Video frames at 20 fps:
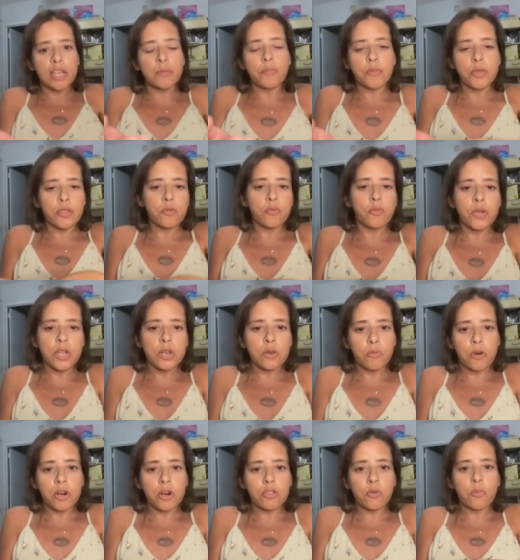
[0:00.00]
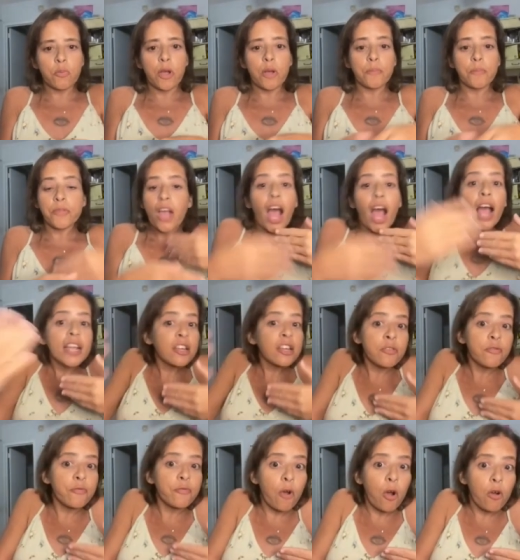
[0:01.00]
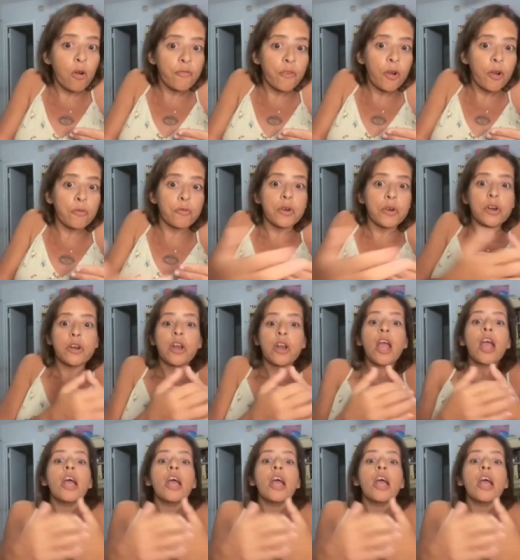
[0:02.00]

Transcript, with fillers: in between one of the bumps, I could fall forward.